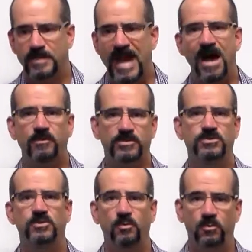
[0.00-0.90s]
how to
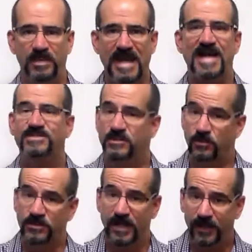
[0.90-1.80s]
do what we ask it
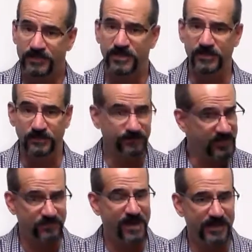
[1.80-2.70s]
or tell it to do.
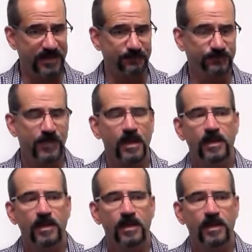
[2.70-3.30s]
That's about it.